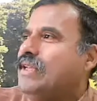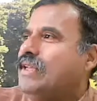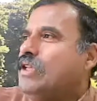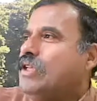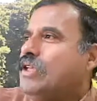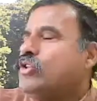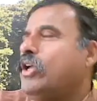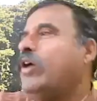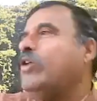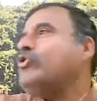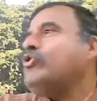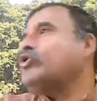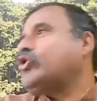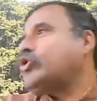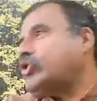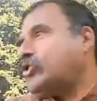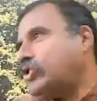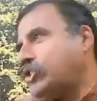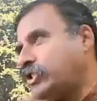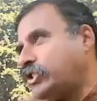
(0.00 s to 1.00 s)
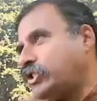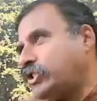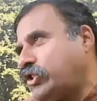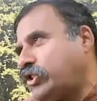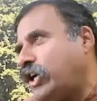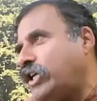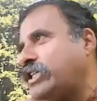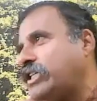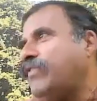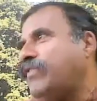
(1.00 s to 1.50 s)
So your choice
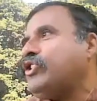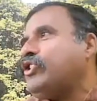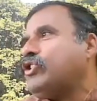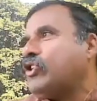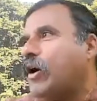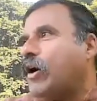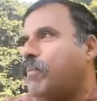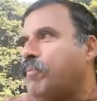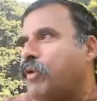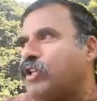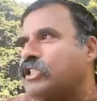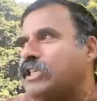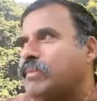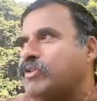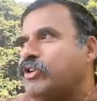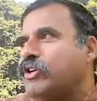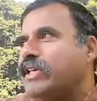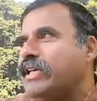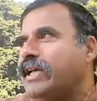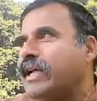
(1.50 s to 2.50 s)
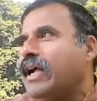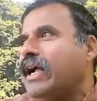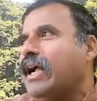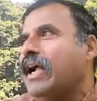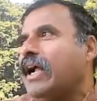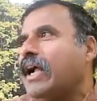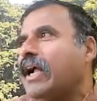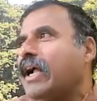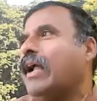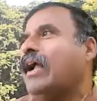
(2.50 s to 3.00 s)
of stop conceptualizing,
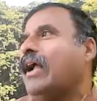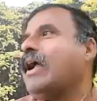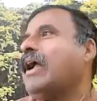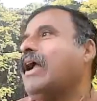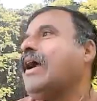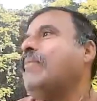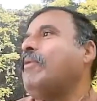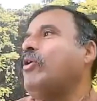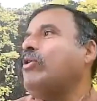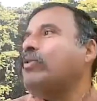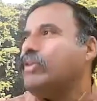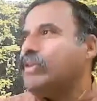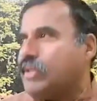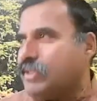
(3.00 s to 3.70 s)
come out